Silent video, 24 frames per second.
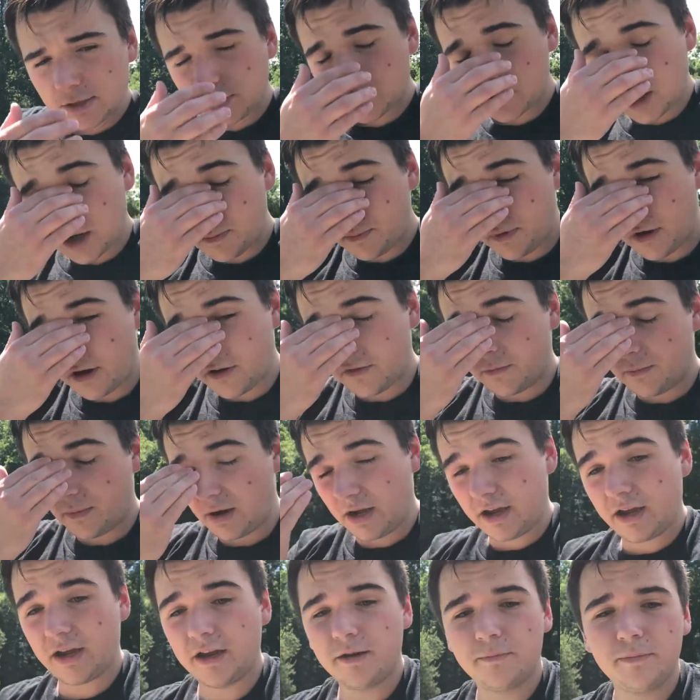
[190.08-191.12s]
drop off
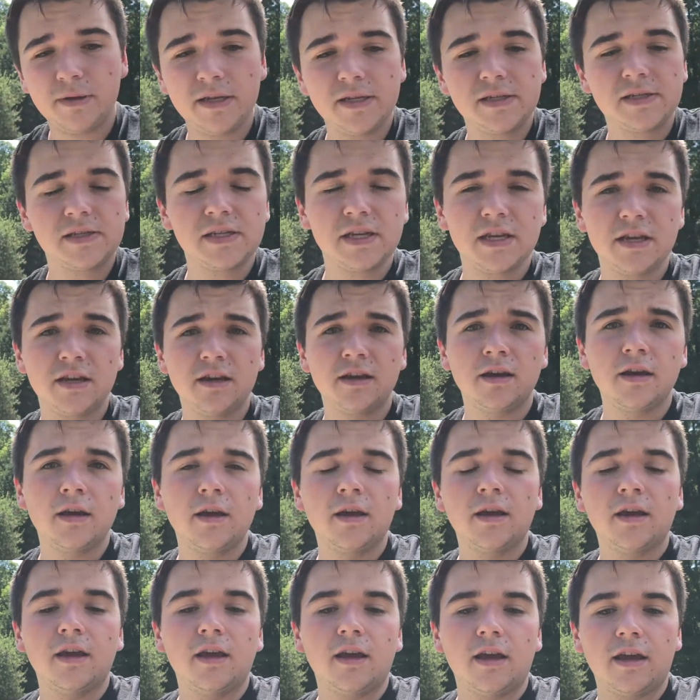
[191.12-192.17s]
my PC,
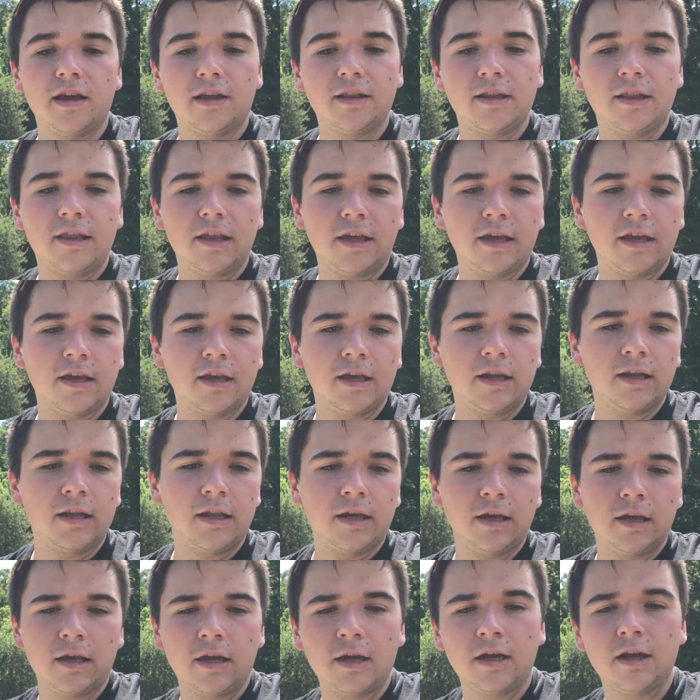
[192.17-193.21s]
and then
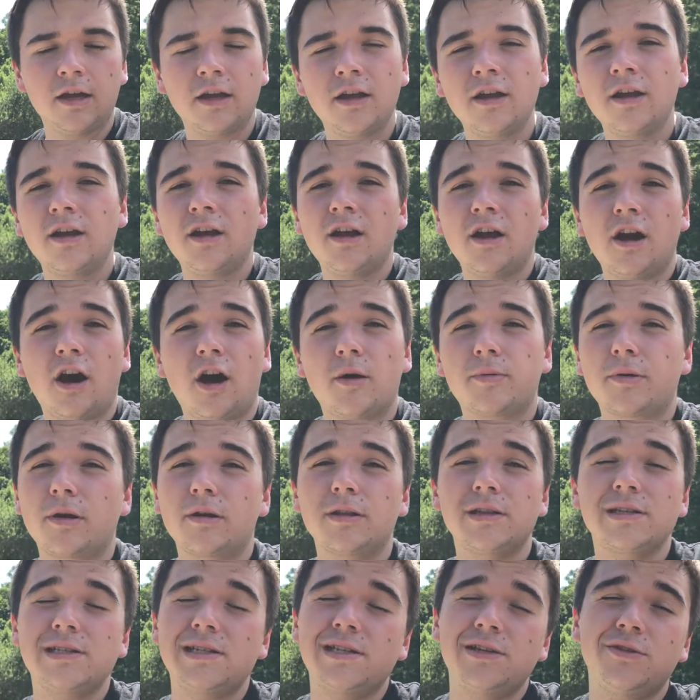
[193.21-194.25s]
I'll
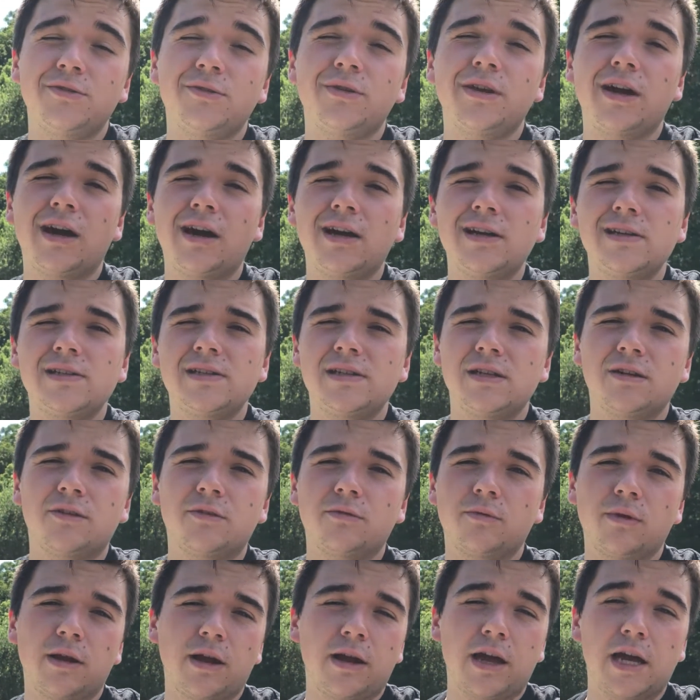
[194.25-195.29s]
probably see you guys
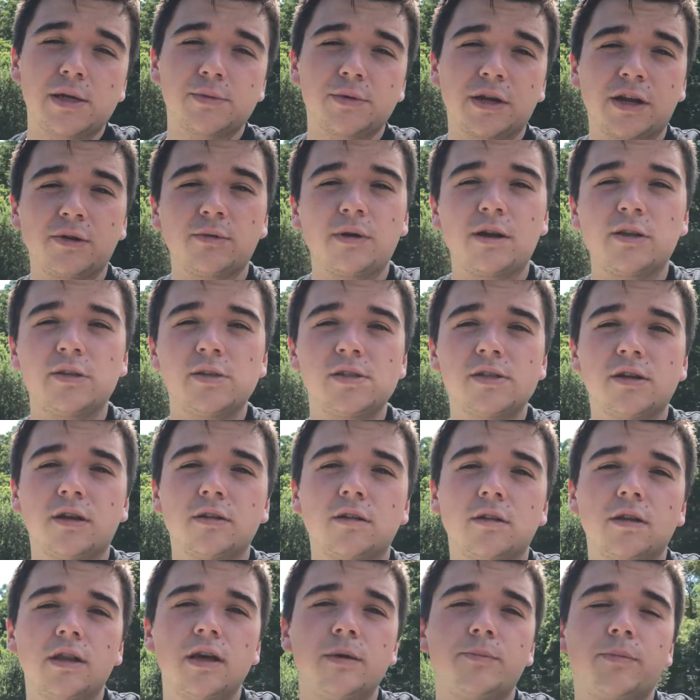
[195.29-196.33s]
as we're getting ready to install the
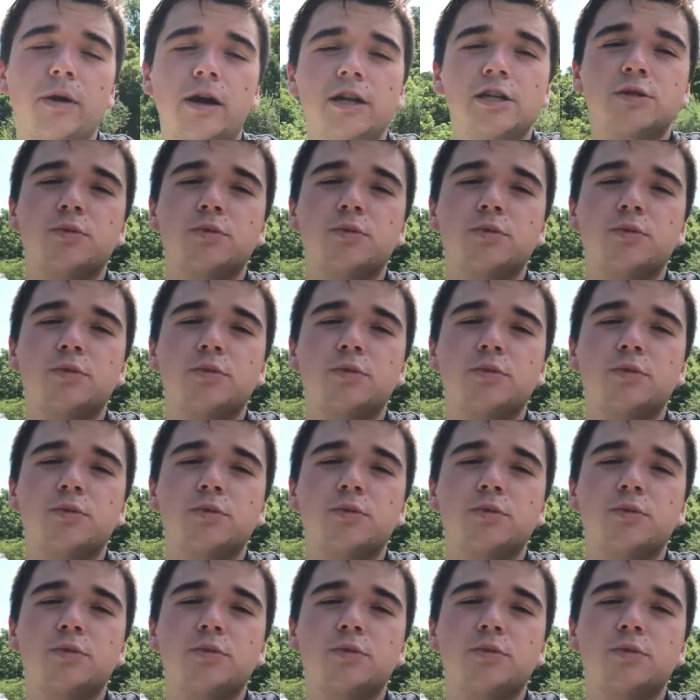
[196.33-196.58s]
lip. I just